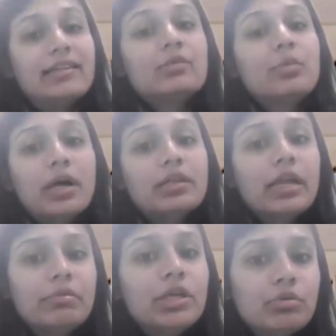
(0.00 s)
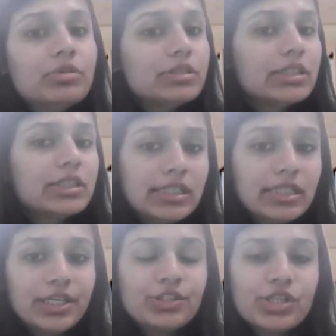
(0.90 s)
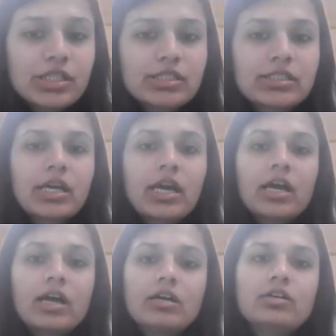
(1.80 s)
like the one that we used, delicious.